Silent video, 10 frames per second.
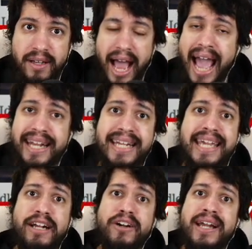I didn't
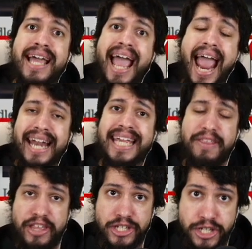hear any of
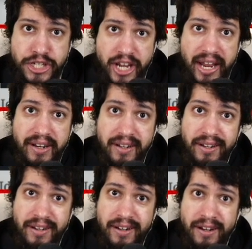this shit
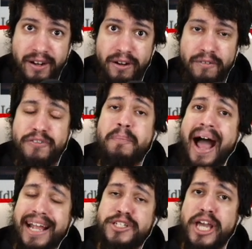for
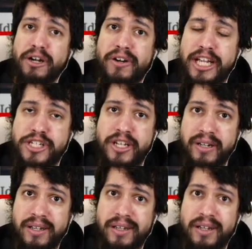my
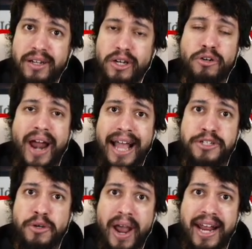generation
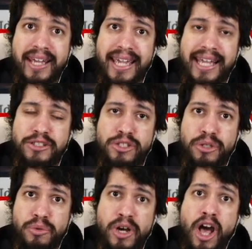graduating
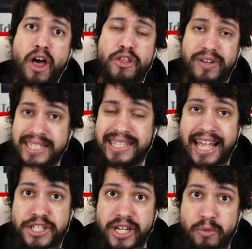into the
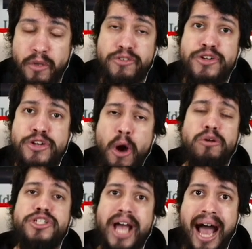recession with no
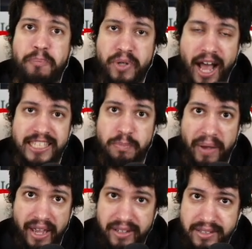job
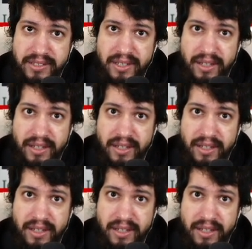prospects.